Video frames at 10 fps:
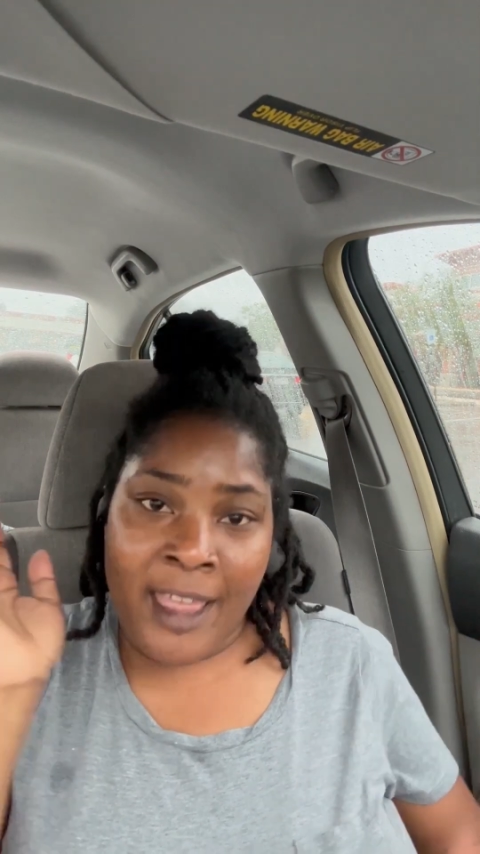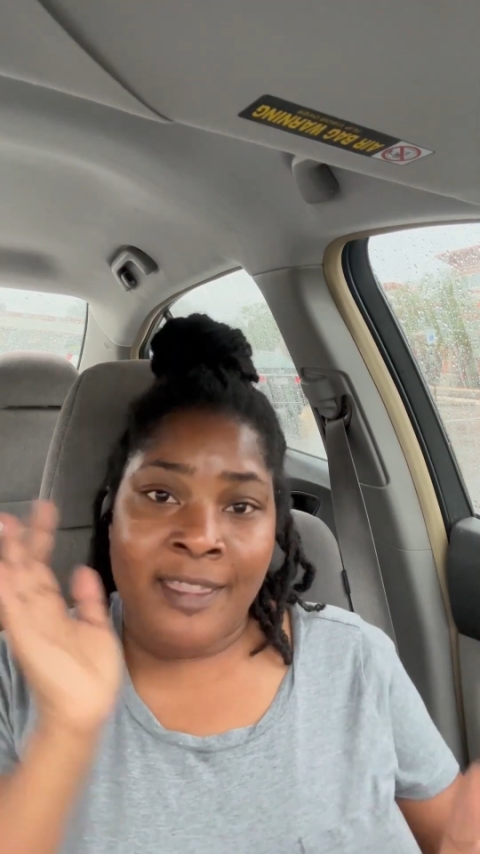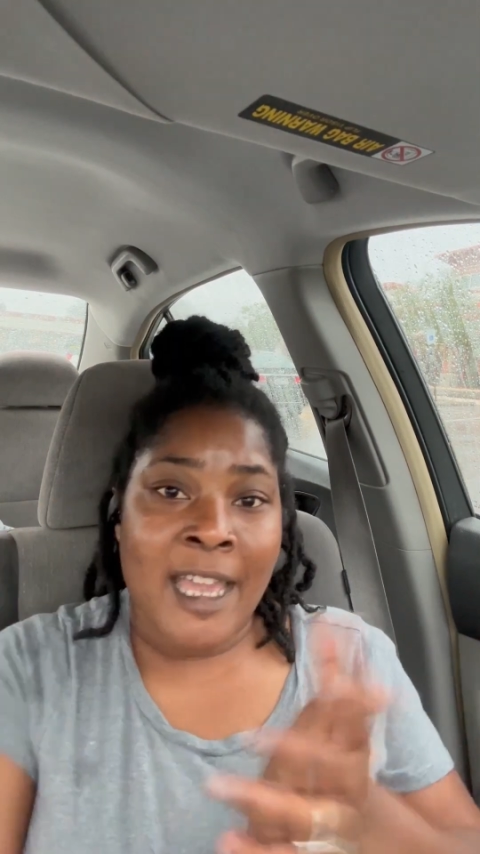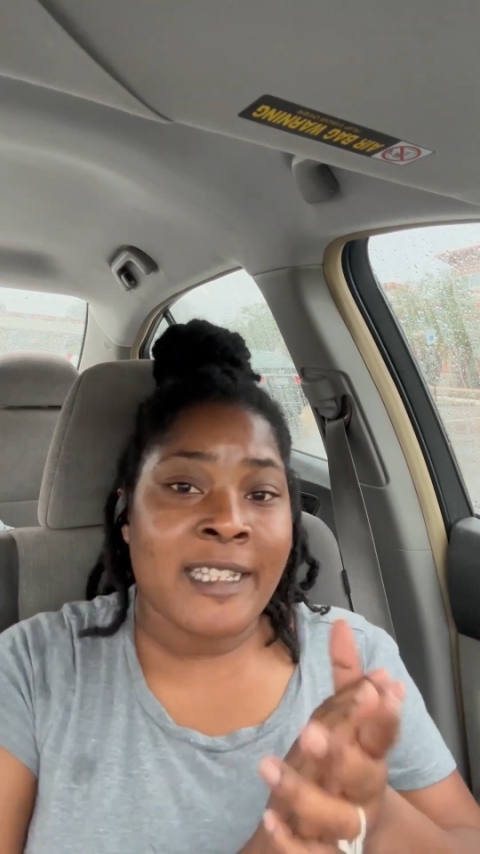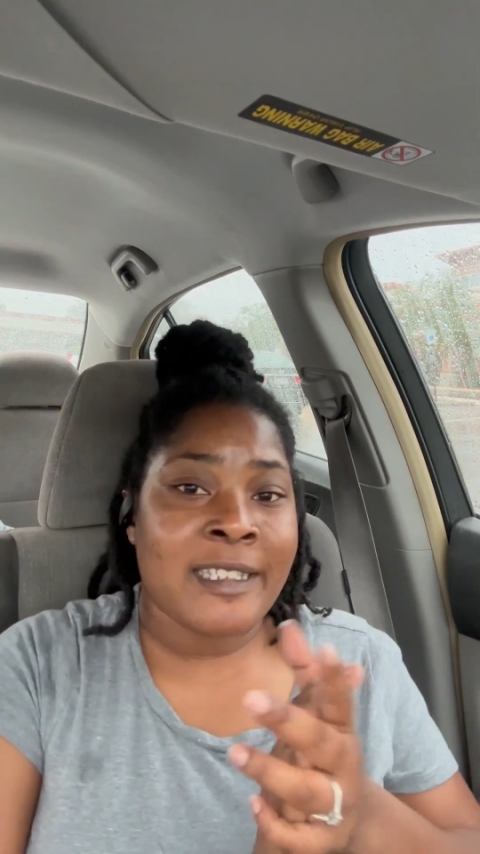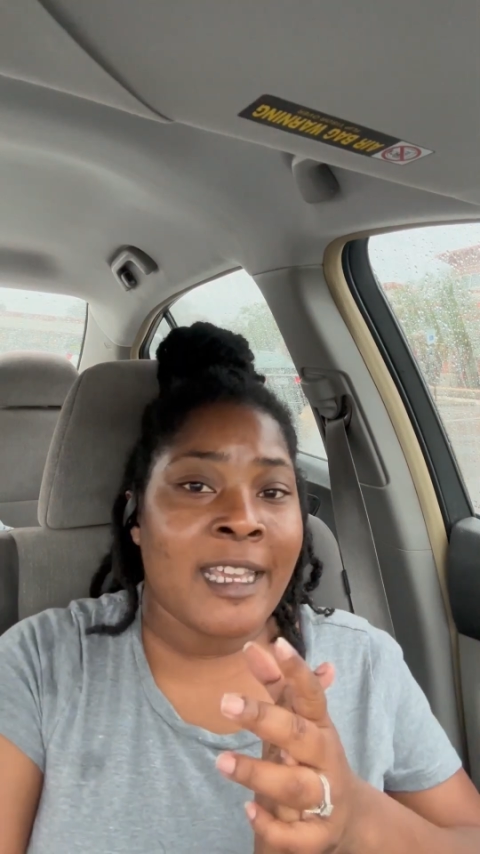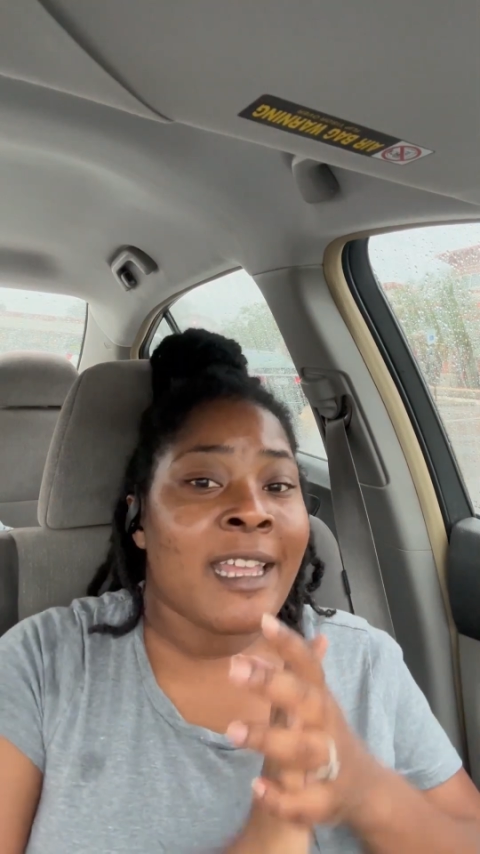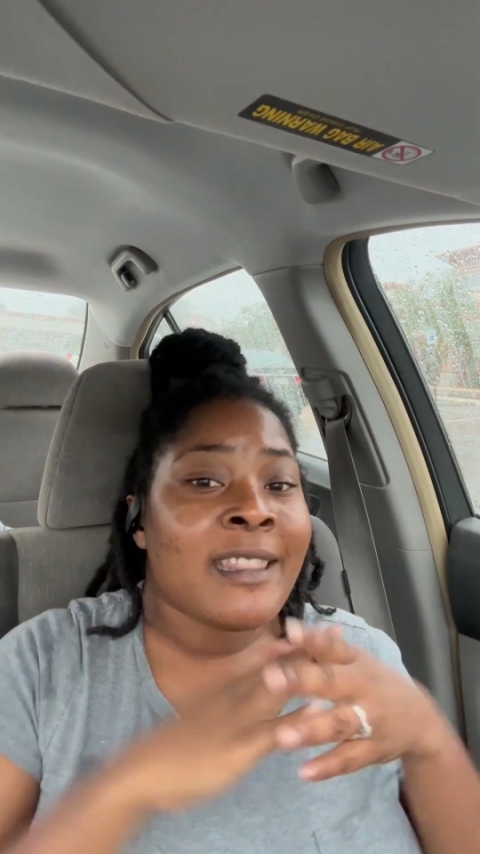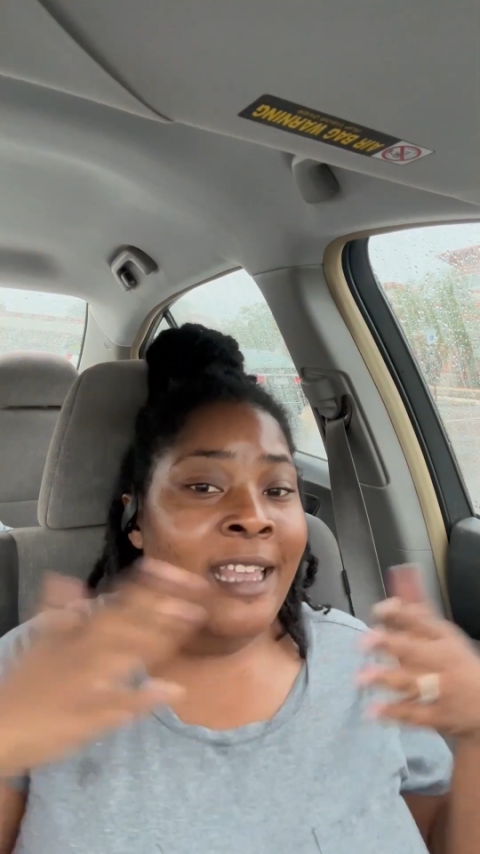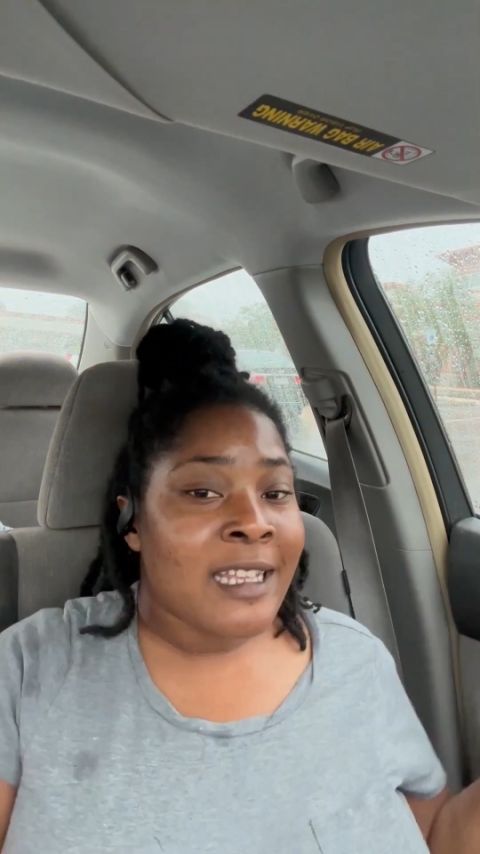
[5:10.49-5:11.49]
That's
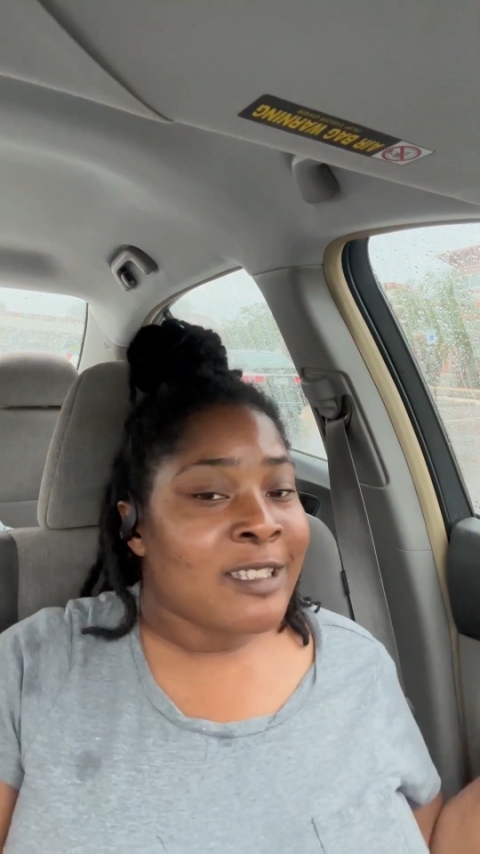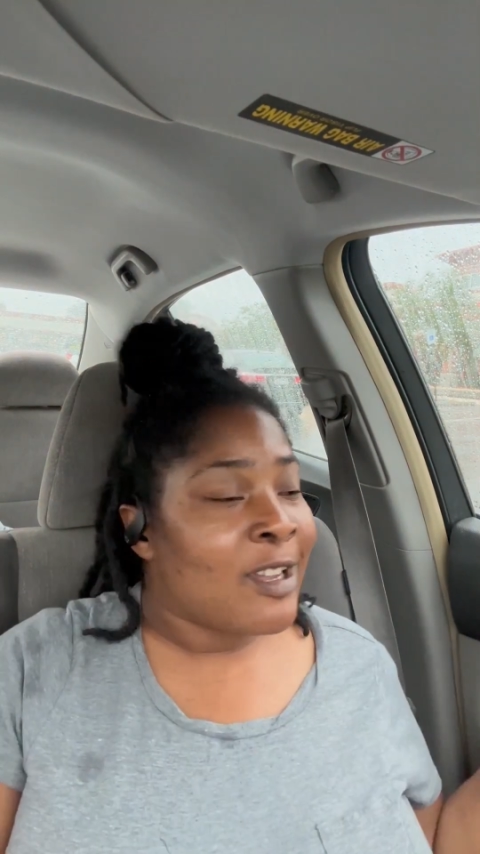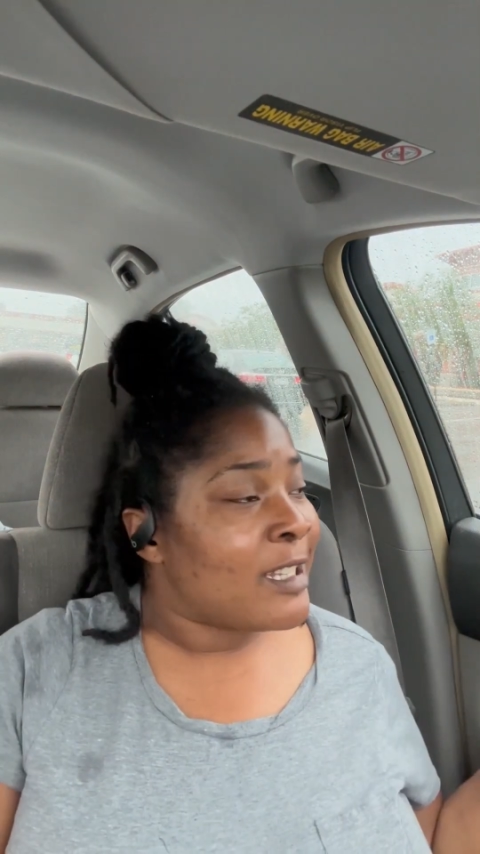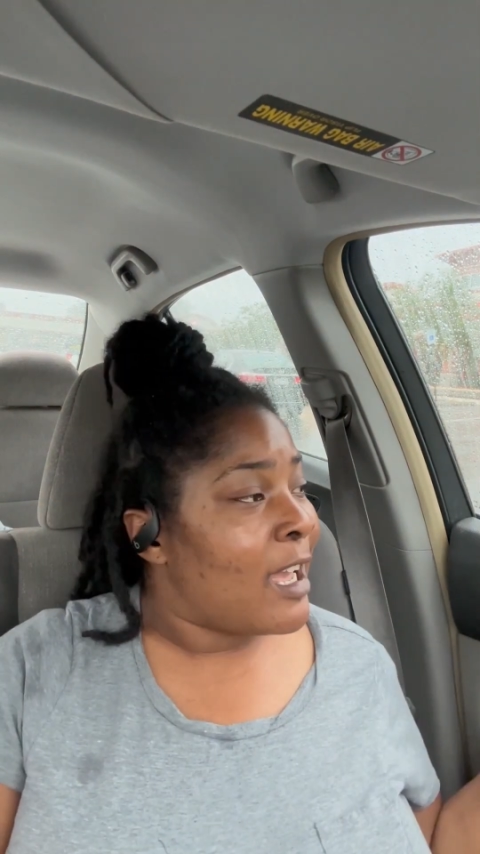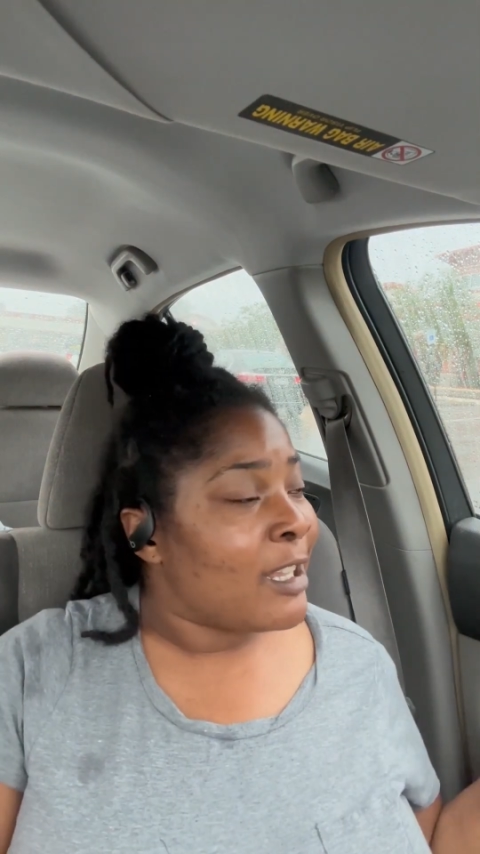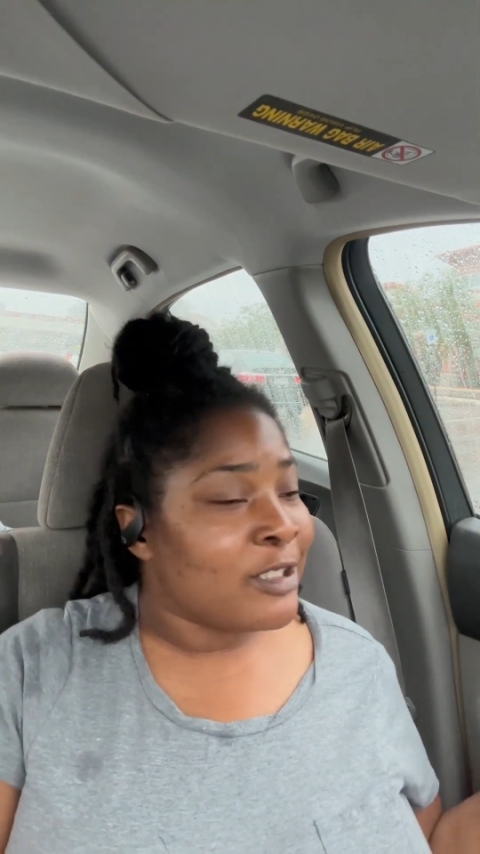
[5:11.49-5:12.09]
it. That's our Dollar